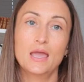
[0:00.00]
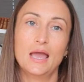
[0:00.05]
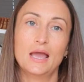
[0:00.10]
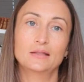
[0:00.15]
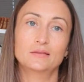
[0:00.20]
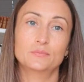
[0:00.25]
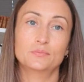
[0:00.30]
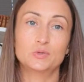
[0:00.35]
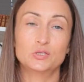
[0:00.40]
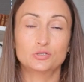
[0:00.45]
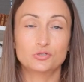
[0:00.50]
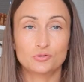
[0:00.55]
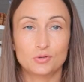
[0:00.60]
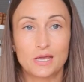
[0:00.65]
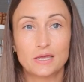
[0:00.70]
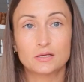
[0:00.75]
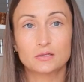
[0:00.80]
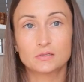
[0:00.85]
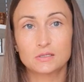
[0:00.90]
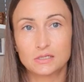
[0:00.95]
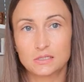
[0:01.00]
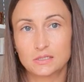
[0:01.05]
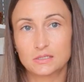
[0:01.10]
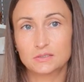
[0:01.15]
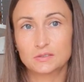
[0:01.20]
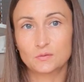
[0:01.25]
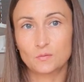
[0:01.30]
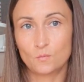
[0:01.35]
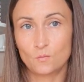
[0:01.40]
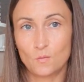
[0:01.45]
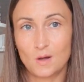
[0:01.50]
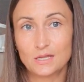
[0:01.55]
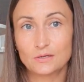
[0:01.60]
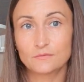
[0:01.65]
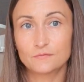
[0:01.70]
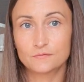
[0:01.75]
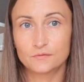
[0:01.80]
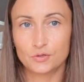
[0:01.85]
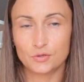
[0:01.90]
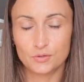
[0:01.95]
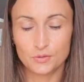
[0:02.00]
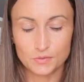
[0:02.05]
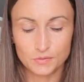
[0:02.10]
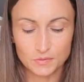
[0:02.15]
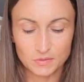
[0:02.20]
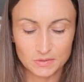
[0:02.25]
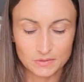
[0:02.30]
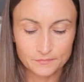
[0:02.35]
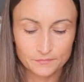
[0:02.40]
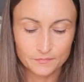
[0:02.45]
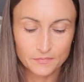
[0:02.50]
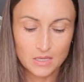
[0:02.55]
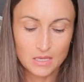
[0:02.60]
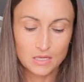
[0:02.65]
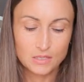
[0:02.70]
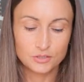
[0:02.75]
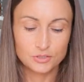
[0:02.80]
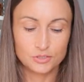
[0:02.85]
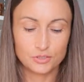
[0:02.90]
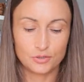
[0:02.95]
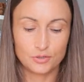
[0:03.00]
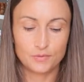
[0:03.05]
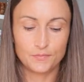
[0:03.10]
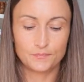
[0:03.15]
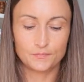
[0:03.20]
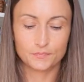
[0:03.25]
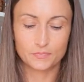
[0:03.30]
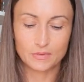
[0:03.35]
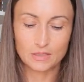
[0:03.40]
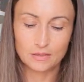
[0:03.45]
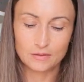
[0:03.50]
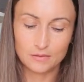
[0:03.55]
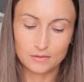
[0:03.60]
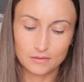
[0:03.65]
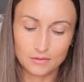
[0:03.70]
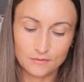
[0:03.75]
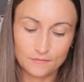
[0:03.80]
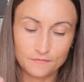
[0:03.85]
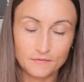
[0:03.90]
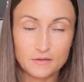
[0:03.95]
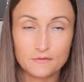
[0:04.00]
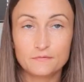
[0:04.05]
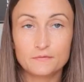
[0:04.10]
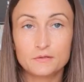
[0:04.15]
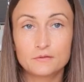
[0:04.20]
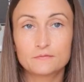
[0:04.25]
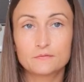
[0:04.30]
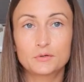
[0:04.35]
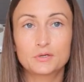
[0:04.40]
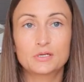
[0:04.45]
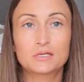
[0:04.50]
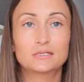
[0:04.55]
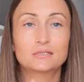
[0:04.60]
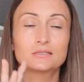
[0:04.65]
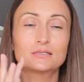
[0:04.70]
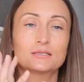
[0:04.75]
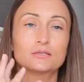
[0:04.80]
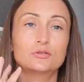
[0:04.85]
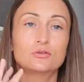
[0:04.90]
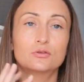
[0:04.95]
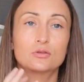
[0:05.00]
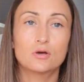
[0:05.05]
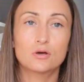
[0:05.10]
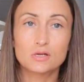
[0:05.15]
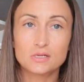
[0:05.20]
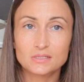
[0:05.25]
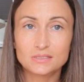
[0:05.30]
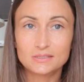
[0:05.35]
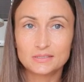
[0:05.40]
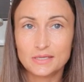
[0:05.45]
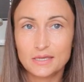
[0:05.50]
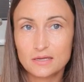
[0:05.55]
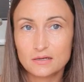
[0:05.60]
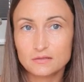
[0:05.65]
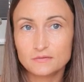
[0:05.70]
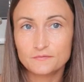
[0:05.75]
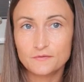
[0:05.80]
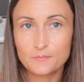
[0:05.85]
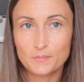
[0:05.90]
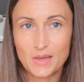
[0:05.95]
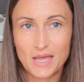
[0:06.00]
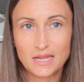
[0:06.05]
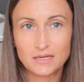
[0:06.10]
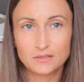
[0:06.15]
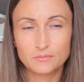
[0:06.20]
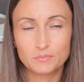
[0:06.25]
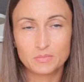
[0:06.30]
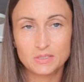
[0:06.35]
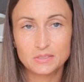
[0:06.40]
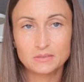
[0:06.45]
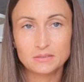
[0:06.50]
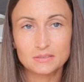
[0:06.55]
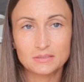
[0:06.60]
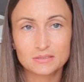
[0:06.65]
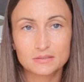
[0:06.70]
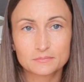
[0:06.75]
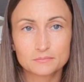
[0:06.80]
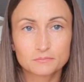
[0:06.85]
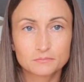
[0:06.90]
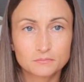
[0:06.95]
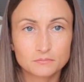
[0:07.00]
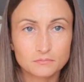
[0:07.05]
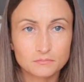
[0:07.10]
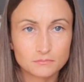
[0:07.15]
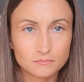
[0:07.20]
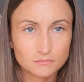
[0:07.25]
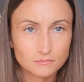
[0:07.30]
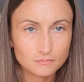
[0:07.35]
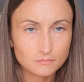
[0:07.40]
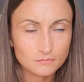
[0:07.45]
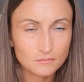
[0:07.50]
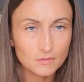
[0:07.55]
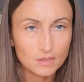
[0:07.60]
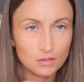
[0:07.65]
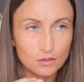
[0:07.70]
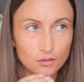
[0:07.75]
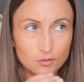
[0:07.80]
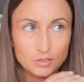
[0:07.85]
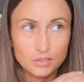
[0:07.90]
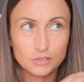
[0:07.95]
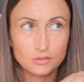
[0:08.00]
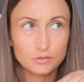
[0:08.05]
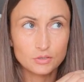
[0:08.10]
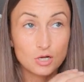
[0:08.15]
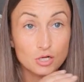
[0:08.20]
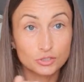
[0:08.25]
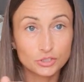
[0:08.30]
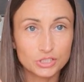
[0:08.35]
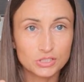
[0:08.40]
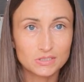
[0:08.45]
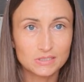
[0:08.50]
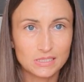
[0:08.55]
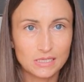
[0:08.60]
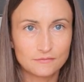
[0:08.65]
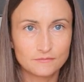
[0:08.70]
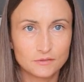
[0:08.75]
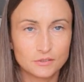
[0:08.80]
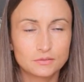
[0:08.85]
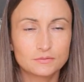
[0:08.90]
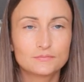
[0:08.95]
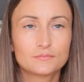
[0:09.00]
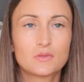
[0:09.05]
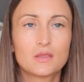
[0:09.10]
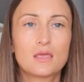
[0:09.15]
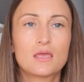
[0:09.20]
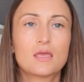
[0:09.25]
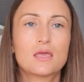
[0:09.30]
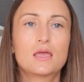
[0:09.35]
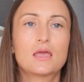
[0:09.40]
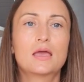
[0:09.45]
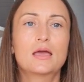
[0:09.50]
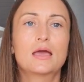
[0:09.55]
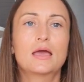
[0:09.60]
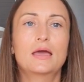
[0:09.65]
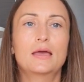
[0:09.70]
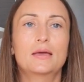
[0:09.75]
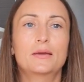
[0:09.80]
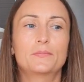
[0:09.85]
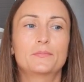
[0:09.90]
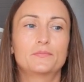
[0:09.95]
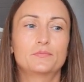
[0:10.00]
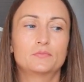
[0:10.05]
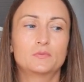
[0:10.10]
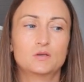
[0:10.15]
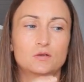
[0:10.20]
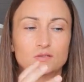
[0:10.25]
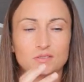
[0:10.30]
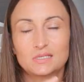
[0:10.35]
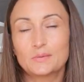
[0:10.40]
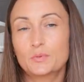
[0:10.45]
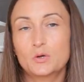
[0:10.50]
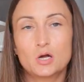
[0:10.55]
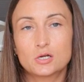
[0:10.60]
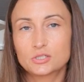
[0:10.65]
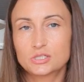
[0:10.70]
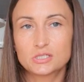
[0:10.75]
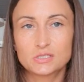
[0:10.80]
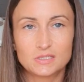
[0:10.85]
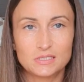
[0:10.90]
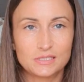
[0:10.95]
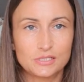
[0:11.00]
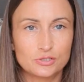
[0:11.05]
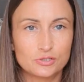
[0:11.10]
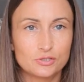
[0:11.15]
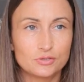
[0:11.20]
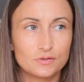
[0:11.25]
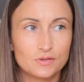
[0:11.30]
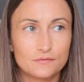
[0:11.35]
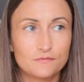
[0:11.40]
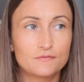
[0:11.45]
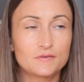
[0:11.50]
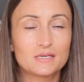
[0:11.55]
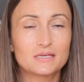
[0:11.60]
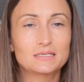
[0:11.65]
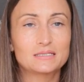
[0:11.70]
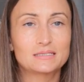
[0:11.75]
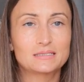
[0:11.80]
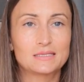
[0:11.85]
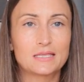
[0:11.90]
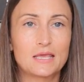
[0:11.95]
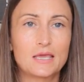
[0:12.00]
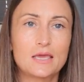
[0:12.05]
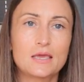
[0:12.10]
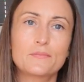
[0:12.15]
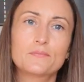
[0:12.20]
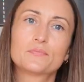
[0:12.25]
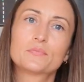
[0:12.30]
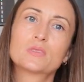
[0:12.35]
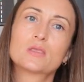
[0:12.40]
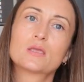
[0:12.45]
And the betrayal is one of those. So the fearful avoidant, not as scared of abandonment on a conscious level, because subconsciously, you know, the fear is there.